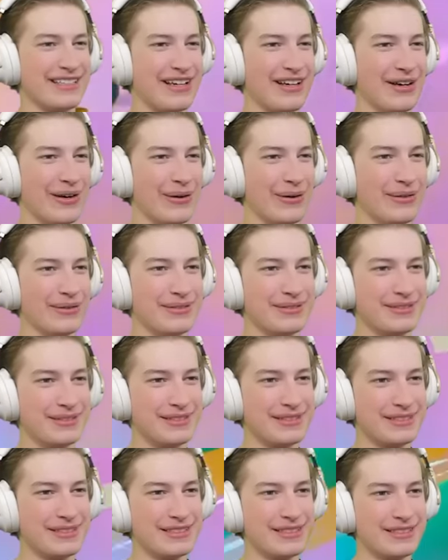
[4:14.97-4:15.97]
Uh oh
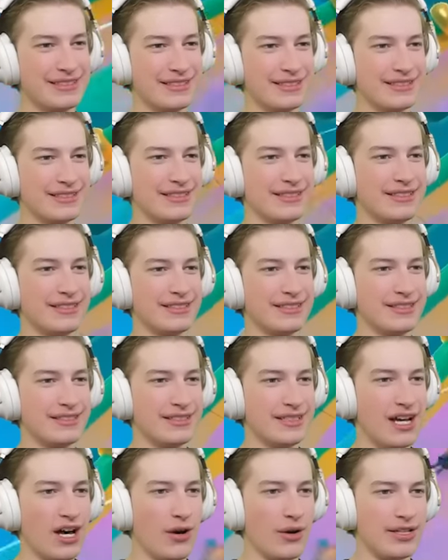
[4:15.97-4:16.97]

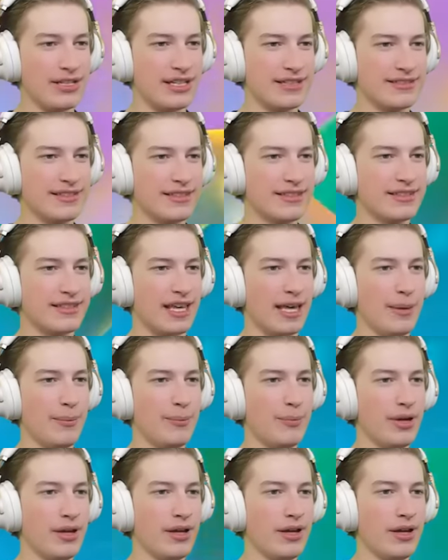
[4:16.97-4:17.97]
Oh, he does the skip.